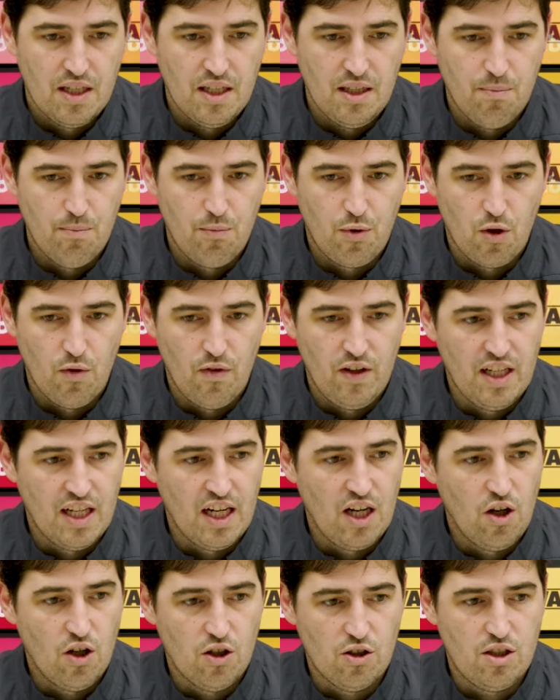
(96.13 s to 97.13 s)
improving a
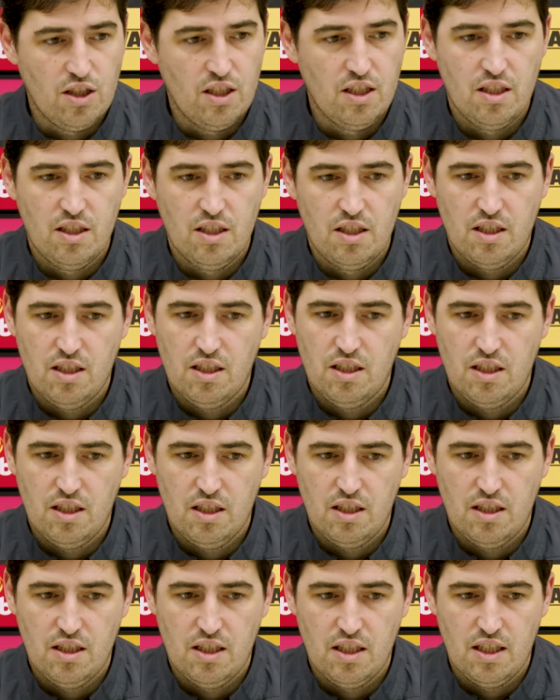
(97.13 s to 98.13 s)
lot in, in,
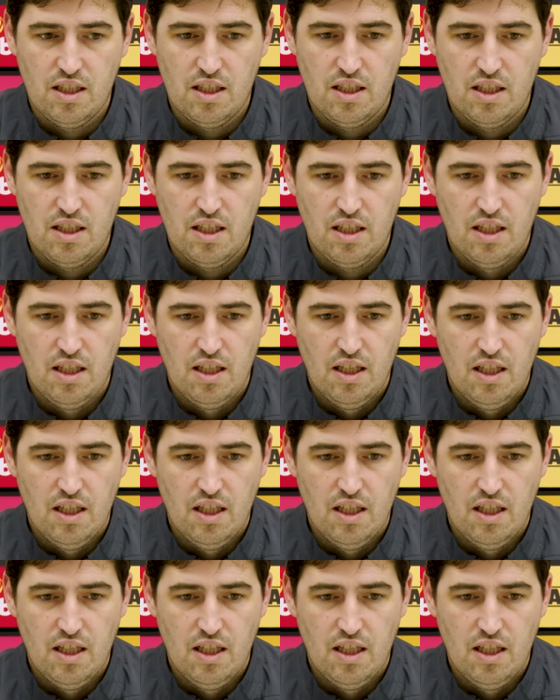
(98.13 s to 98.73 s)
in the